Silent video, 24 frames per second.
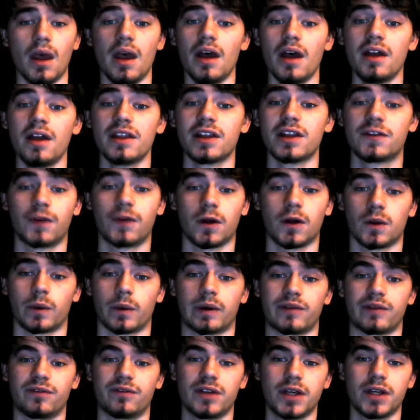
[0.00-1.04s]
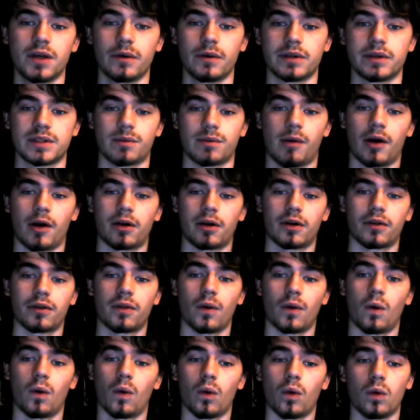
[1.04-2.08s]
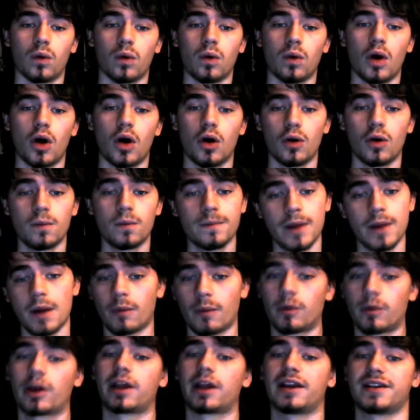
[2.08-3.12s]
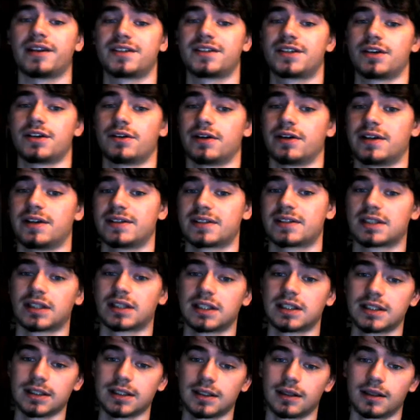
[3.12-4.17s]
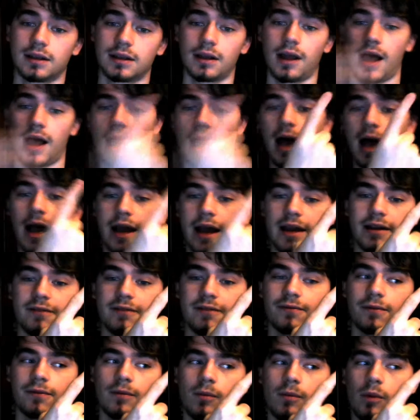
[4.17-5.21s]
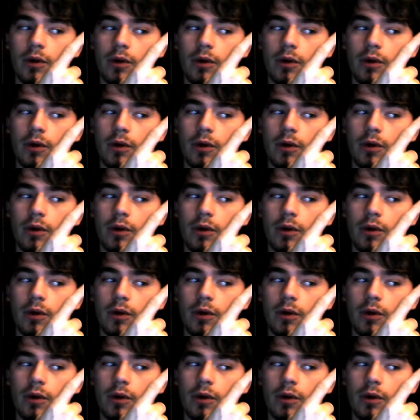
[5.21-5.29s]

The following video is a part of the whole home networking series. Click the little I for more